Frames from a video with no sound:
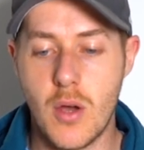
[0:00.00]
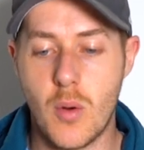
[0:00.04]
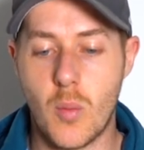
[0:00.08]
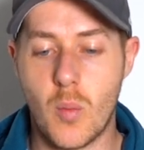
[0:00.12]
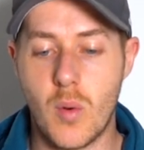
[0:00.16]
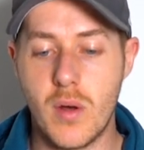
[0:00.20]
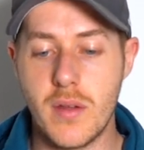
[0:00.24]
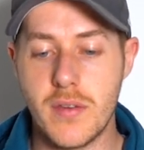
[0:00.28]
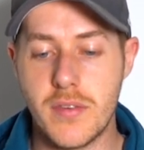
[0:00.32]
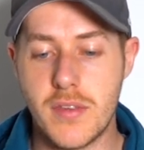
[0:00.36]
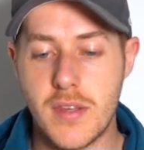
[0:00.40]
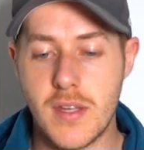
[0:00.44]

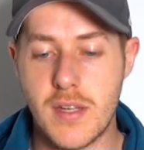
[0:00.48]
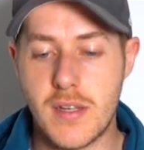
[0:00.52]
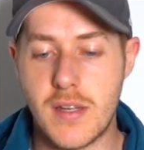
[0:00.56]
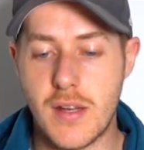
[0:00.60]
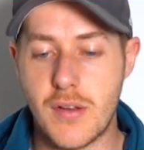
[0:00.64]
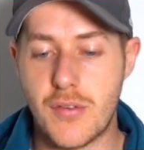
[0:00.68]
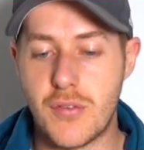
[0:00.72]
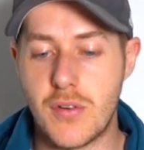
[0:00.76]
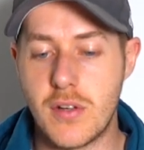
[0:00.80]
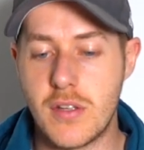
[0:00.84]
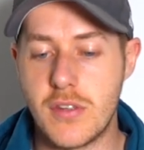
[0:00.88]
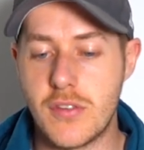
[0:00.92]
What's the
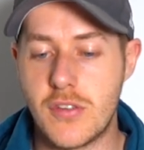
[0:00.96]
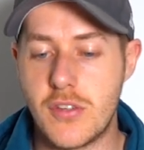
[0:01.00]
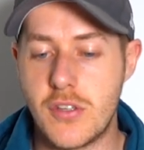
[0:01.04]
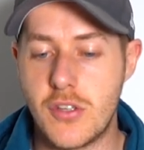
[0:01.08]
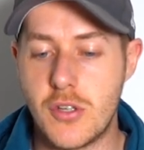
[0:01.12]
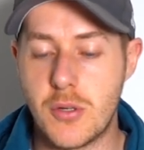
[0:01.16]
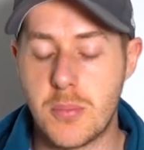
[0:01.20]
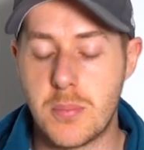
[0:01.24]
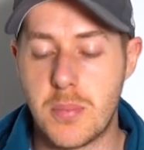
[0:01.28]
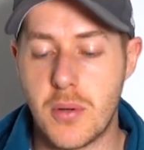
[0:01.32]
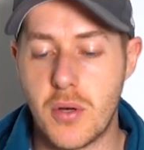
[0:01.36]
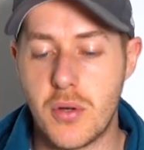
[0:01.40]
difference in
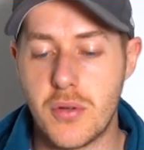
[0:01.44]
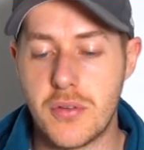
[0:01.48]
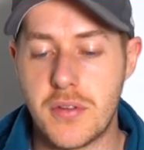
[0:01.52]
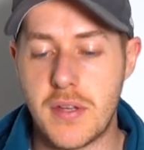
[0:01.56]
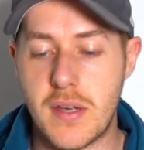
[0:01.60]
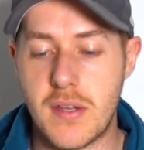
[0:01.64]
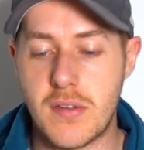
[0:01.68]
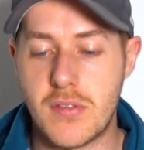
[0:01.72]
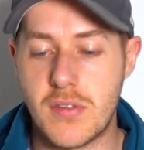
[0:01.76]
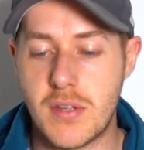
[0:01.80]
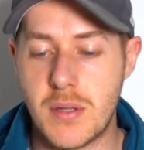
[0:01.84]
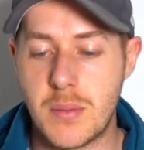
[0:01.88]
your ball
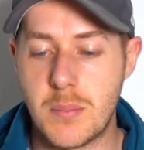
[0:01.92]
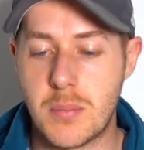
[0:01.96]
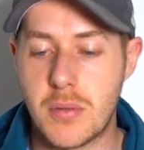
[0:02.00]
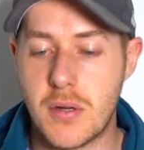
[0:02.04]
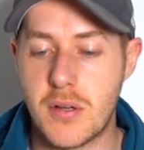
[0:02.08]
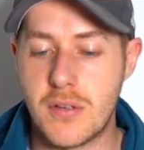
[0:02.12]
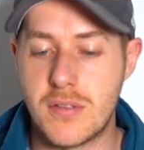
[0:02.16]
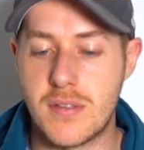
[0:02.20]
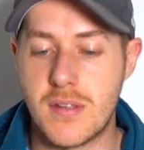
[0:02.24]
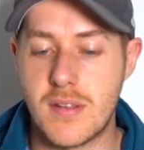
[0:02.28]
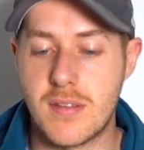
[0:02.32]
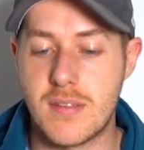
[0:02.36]
testing
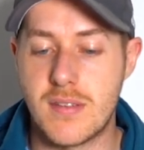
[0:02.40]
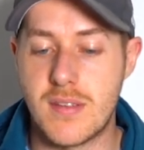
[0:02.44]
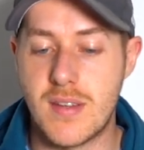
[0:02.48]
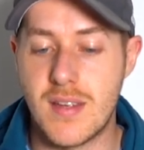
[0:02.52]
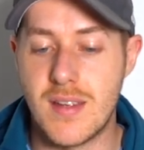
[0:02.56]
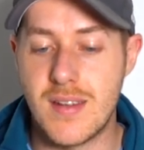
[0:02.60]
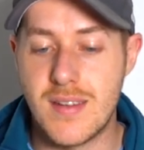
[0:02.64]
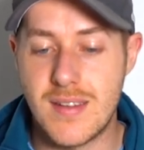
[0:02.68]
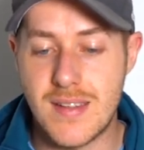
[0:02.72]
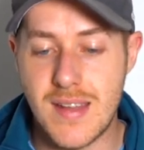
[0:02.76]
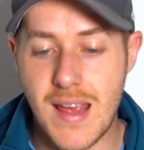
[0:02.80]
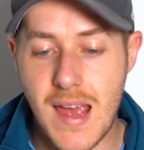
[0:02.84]
process
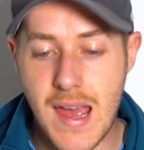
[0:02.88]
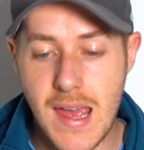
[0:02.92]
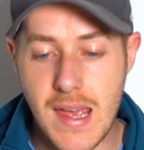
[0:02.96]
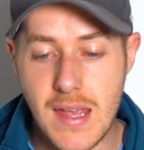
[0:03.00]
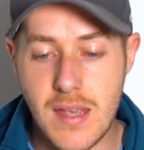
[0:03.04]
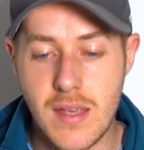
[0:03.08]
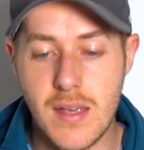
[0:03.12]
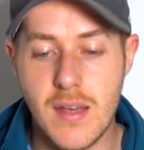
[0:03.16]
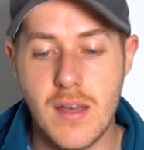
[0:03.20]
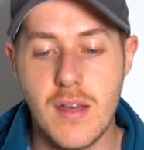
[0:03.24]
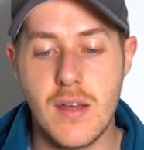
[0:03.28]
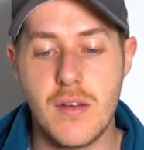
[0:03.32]

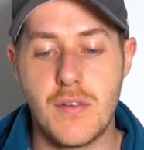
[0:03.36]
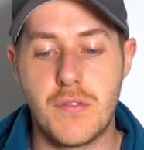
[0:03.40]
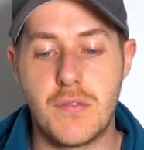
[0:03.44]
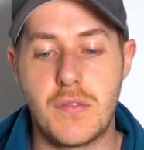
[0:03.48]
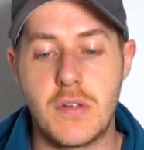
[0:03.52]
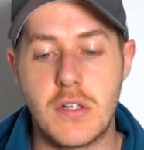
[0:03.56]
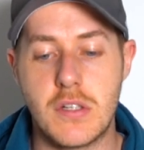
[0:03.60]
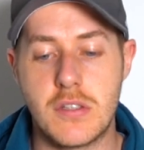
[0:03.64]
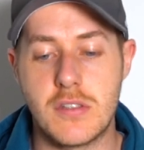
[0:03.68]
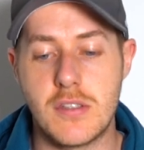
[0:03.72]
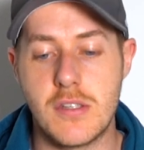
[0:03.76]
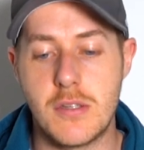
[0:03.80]
today
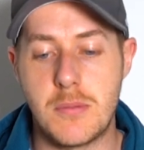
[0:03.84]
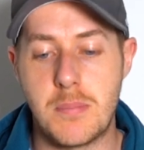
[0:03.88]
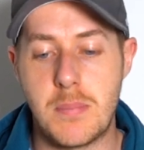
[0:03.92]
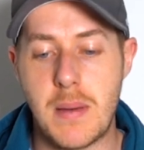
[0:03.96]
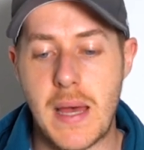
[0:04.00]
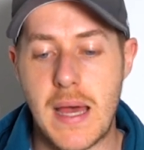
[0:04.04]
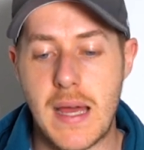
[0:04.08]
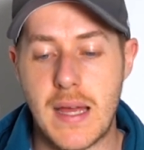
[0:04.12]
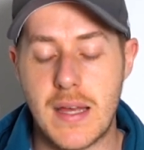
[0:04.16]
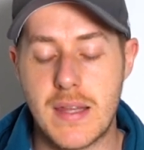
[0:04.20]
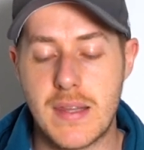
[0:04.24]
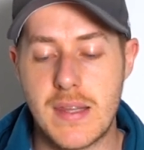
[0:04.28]
versus
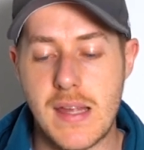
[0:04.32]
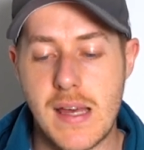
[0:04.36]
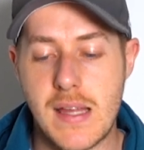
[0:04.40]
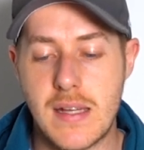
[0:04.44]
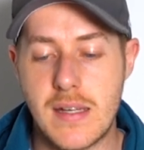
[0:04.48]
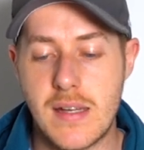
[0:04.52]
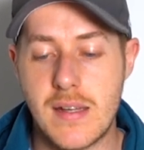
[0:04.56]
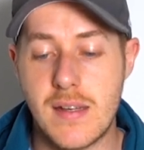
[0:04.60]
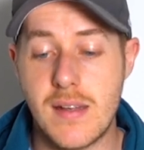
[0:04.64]
back then?